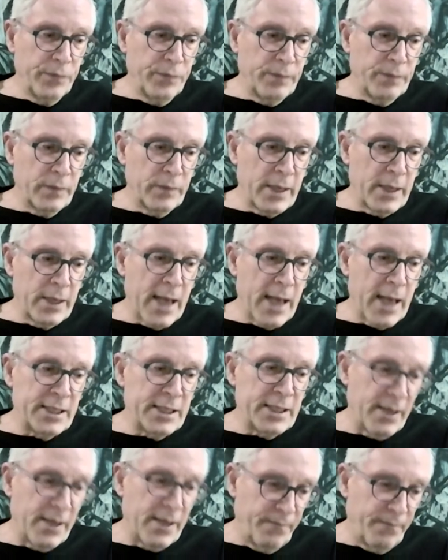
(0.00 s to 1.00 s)
as
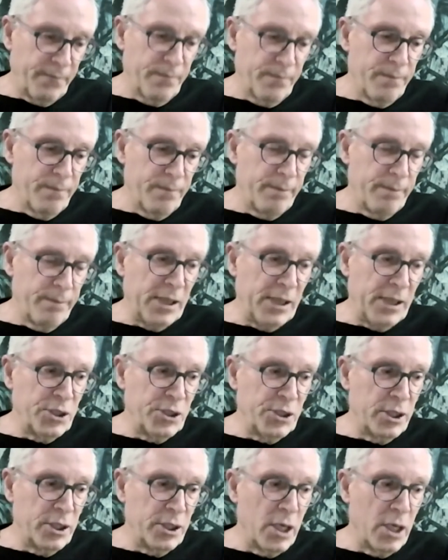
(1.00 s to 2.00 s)
I've
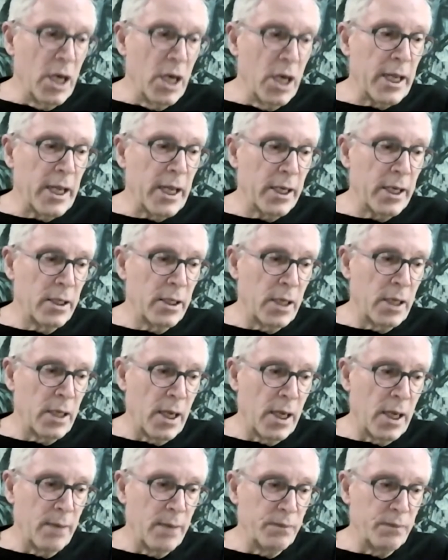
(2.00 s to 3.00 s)
mentioned earlier,
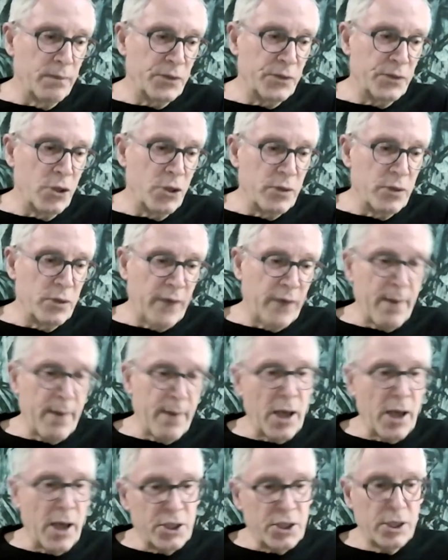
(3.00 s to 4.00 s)
Sue was very much